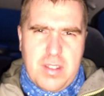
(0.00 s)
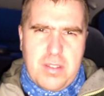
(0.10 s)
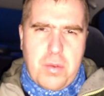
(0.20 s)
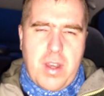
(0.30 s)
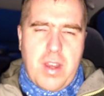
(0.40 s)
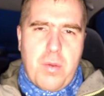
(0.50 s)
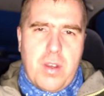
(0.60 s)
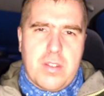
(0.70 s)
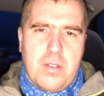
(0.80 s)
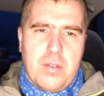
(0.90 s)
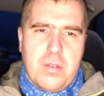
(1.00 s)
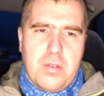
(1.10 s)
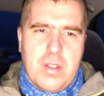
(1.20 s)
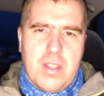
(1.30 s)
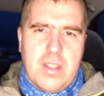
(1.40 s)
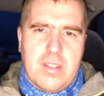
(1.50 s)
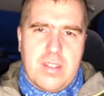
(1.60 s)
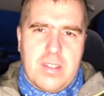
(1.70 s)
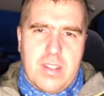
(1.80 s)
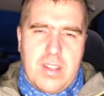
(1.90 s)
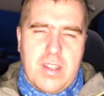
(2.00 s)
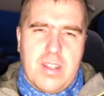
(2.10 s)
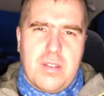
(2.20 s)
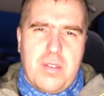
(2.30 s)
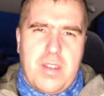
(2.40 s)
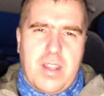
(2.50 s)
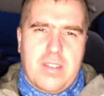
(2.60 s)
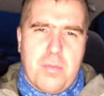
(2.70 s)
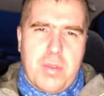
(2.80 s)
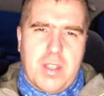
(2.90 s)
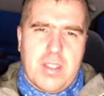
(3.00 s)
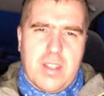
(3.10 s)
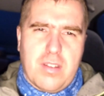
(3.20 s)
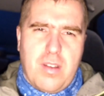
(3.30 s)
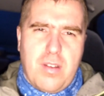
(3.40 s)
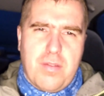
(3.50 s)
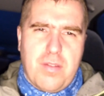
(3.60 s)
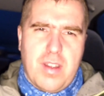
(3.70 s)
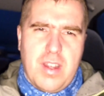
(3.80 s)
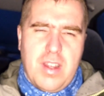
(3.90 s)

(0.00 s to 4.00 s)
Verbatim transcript: So what I want to do is uh, to take some pictures of